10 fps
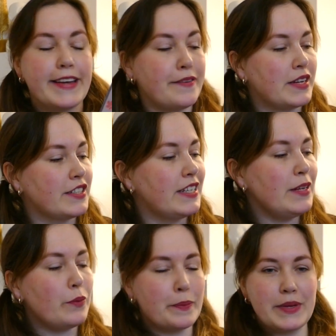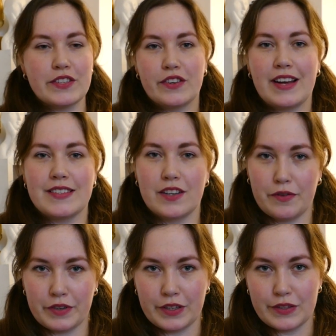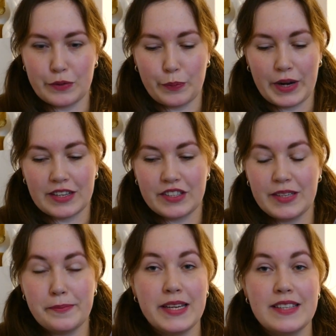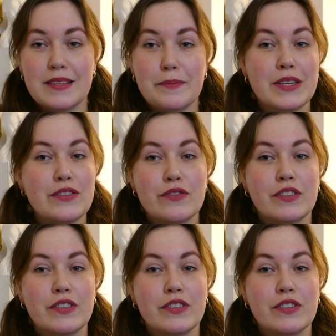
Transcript: Eventually we meet her as a governess, where she meets Mr.